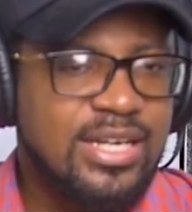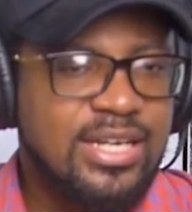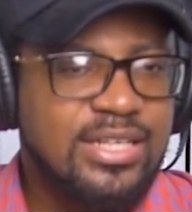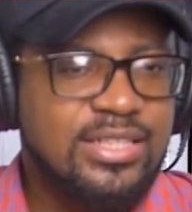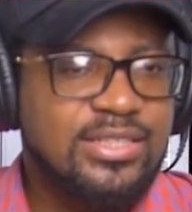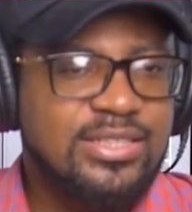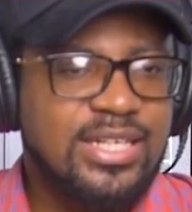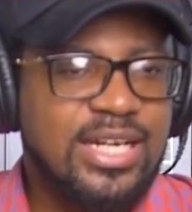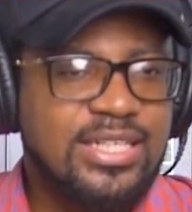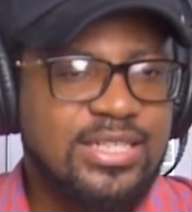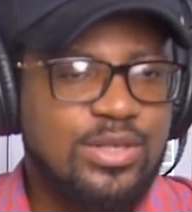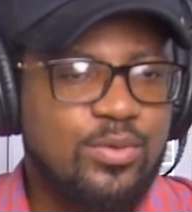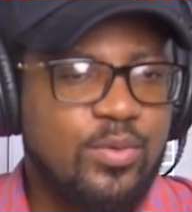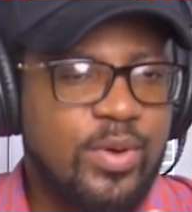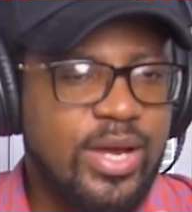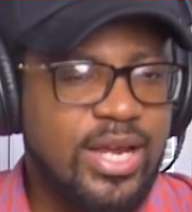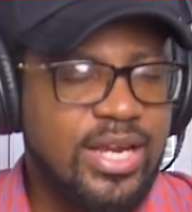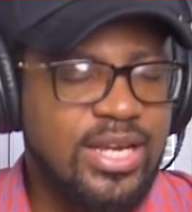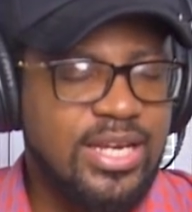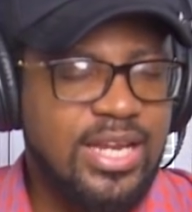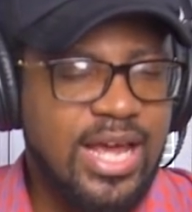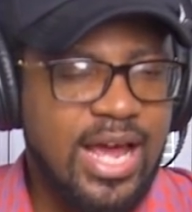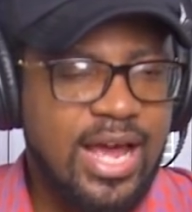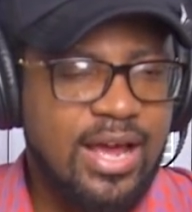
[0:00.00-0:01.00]
Such a
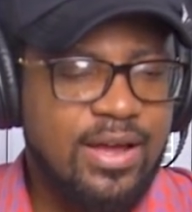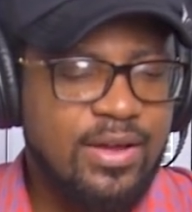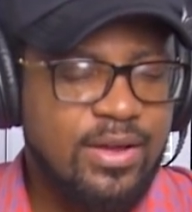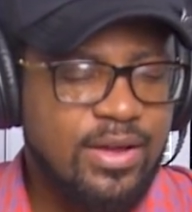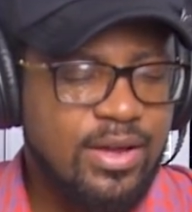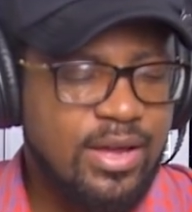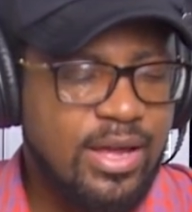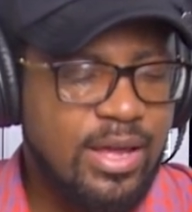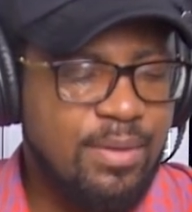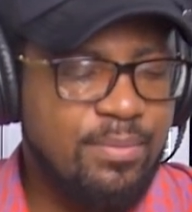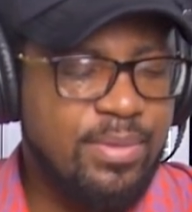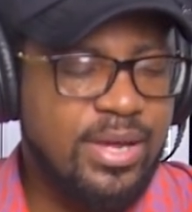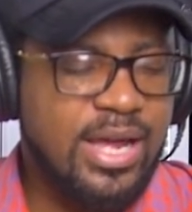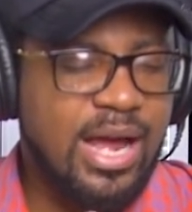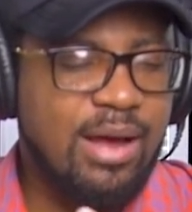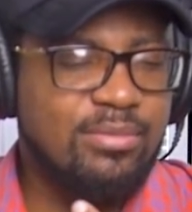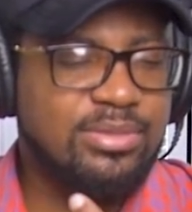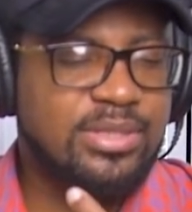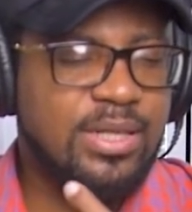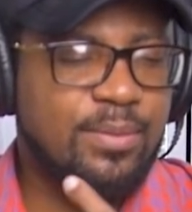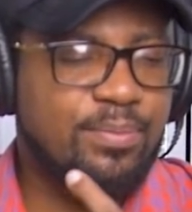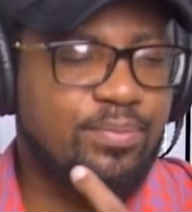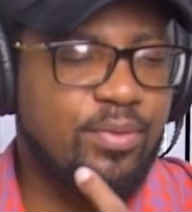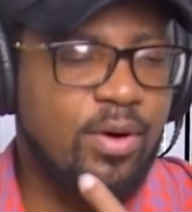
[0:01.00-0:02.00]
way that it
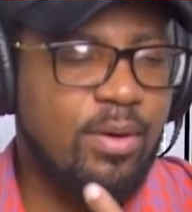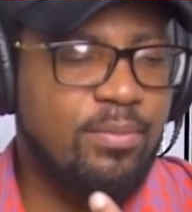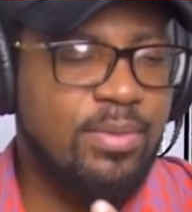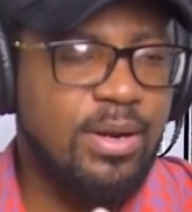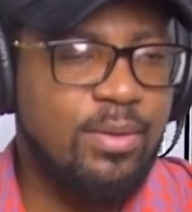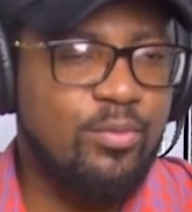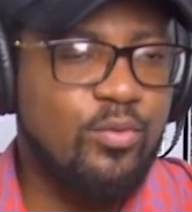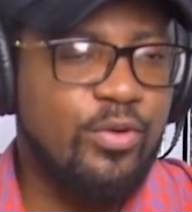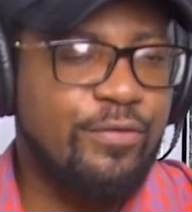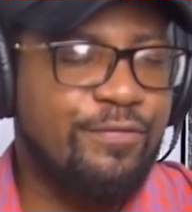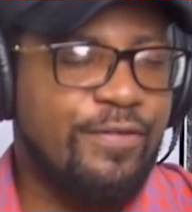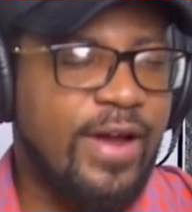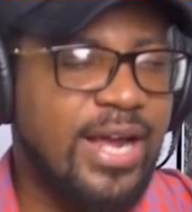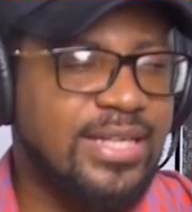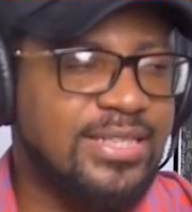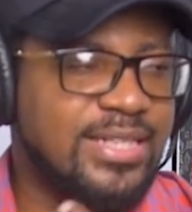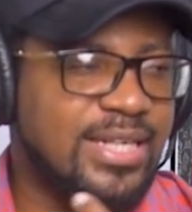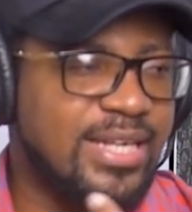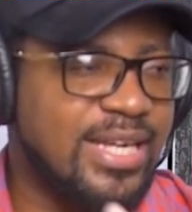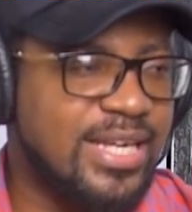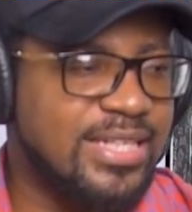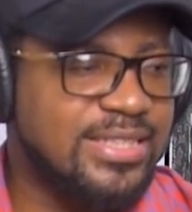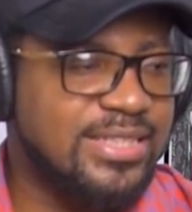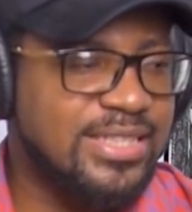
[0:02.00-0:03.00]
becomes a problem. We fight
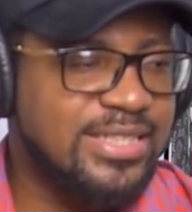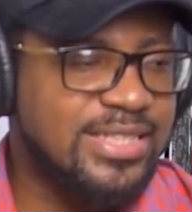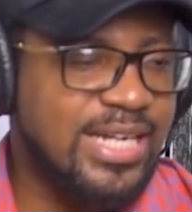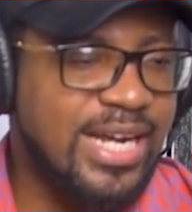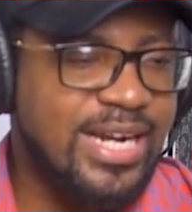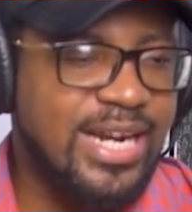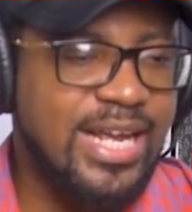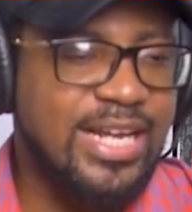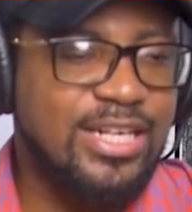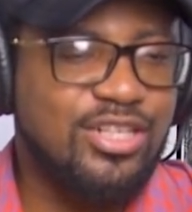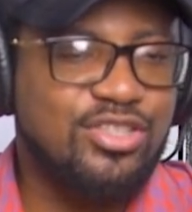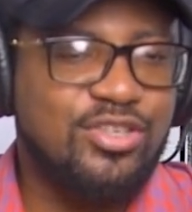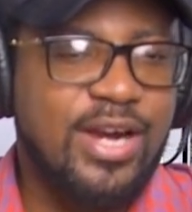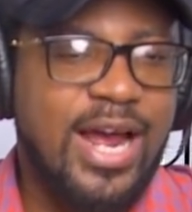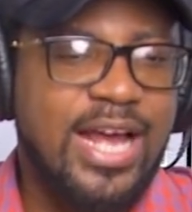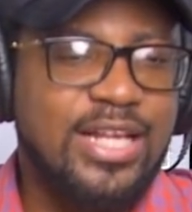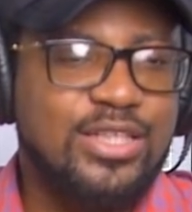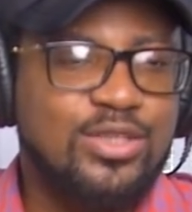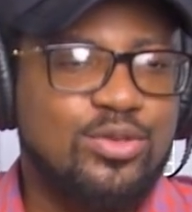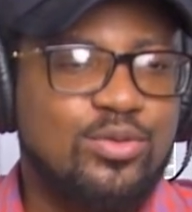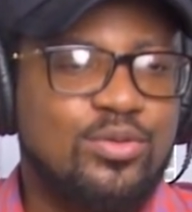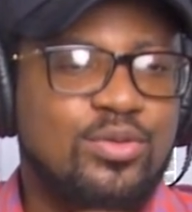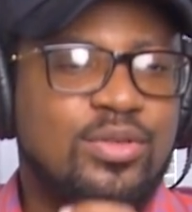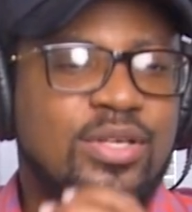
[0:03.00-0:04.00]
against each other and try
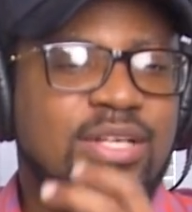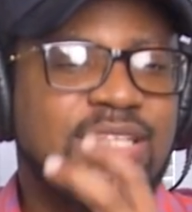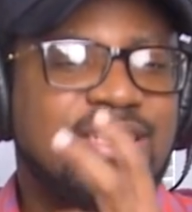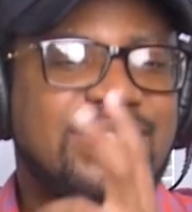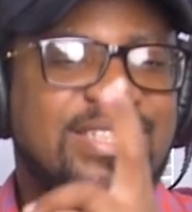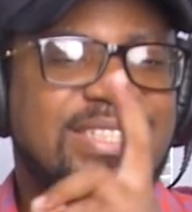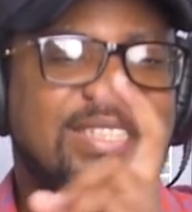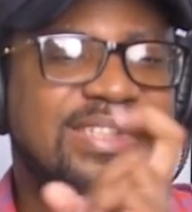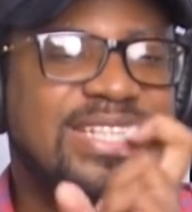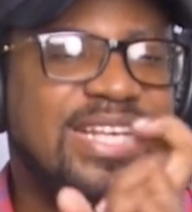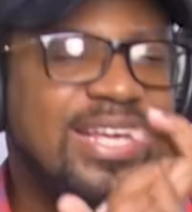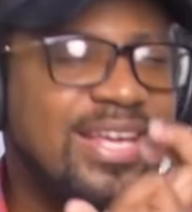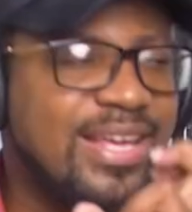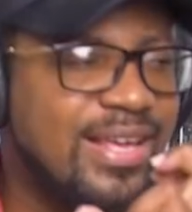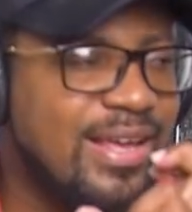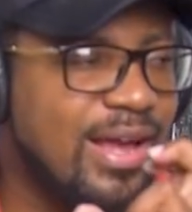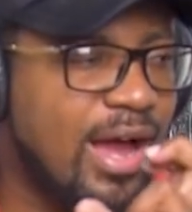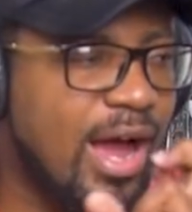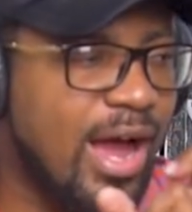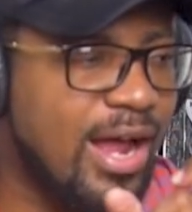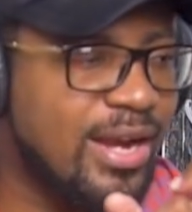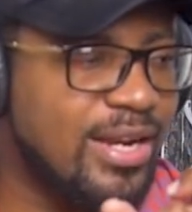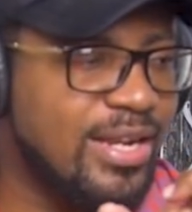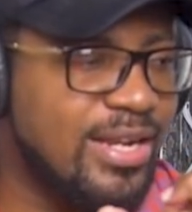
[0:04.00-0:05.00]
to see
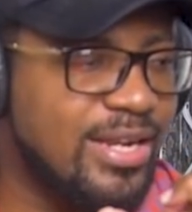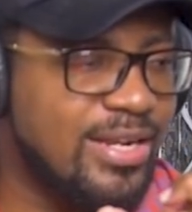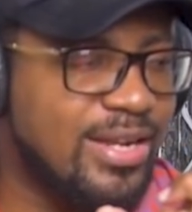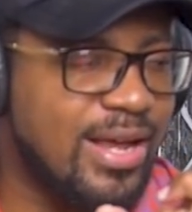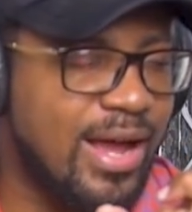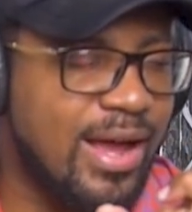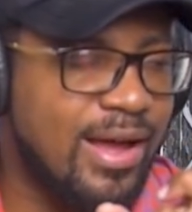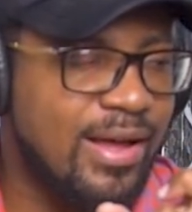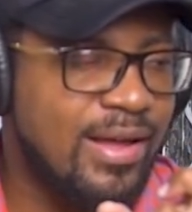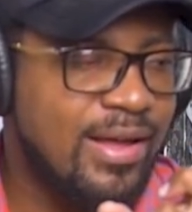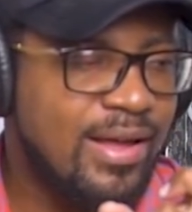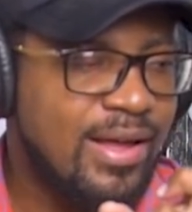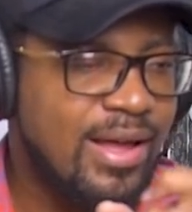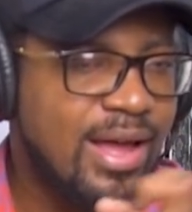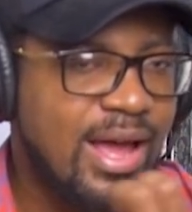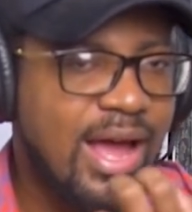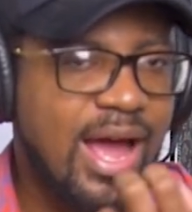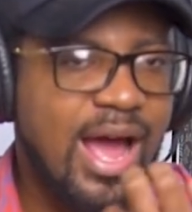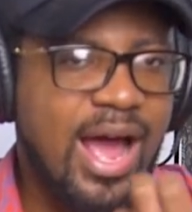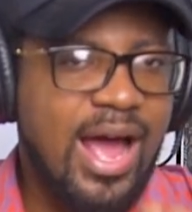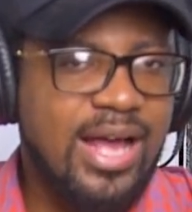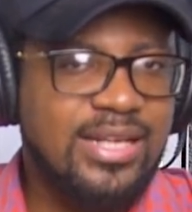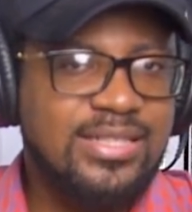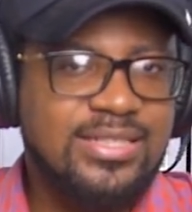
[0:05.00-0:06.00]
our leader
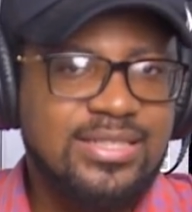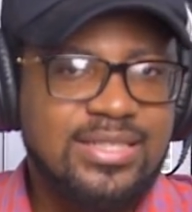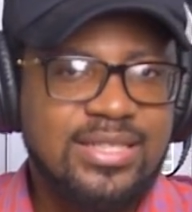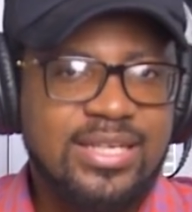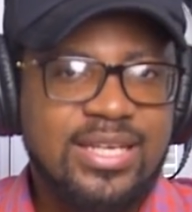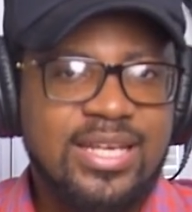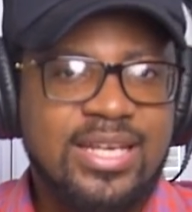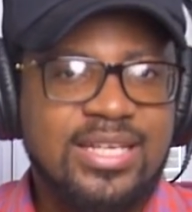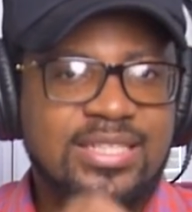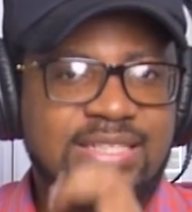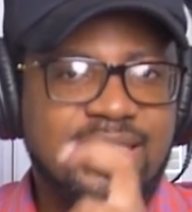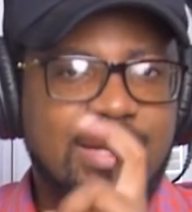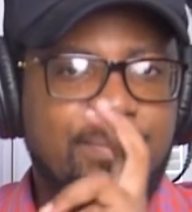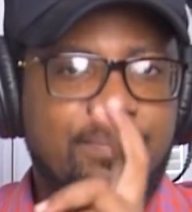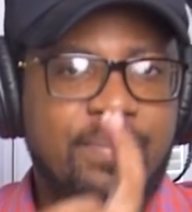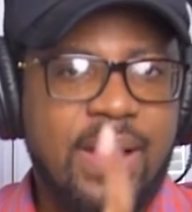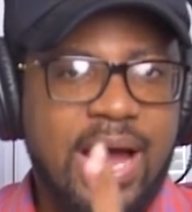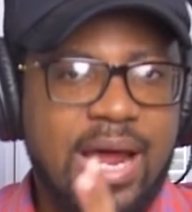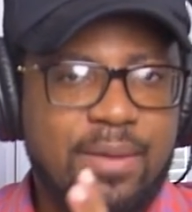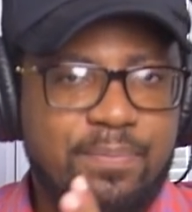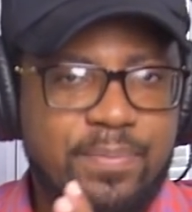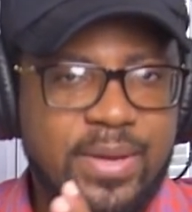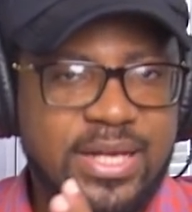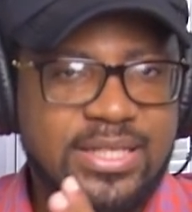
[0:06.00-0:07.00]
as he is the
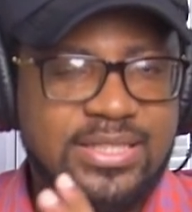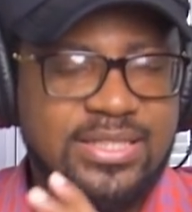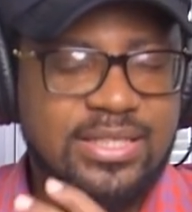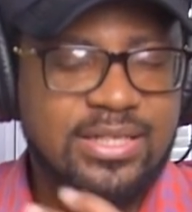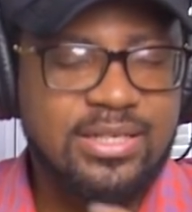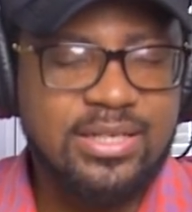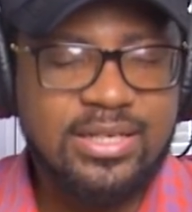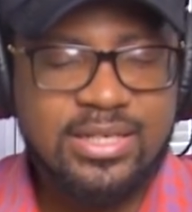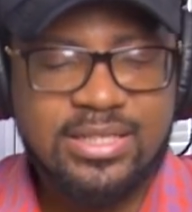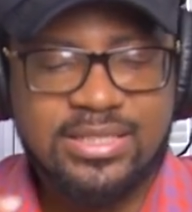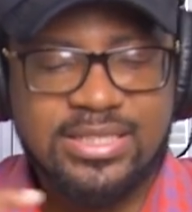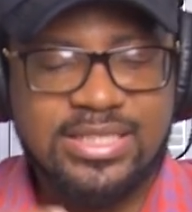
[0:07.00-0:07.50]
bad person.